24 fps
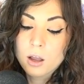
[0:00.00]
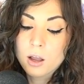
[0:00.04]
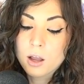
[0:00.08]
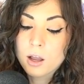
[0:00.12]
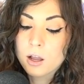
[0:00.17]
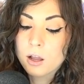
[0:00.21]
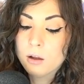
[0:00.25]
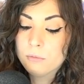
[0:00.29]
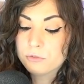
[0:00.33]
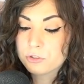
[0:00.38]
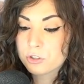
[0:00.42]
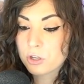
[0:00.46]

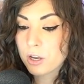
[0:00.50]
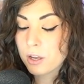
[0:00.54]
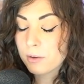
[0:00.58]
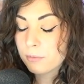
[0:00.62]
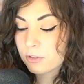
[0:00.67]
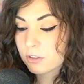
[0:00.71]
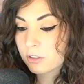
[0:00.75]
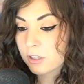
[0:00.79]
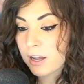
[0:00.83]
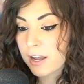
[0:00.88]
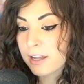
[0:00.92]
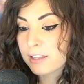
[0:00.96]
So I'm
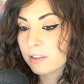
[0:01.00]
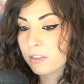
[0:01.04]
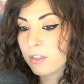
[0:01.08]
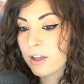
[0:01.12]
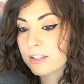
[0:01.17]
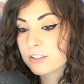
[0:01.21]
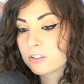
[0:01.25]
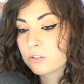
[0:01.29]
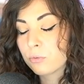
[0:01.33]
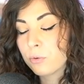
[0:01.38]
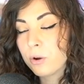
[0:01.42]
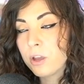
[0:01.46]
glad that
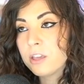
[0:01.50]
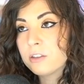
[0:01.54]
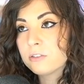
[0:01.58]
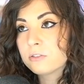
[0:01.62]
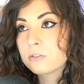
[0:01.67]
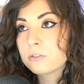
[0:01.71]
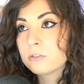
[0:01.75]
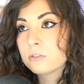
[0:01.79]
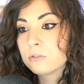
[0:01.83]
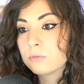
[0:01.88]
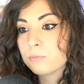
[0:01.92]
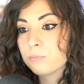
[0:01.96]
that's a
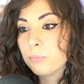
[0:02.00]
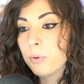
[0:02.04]
waste.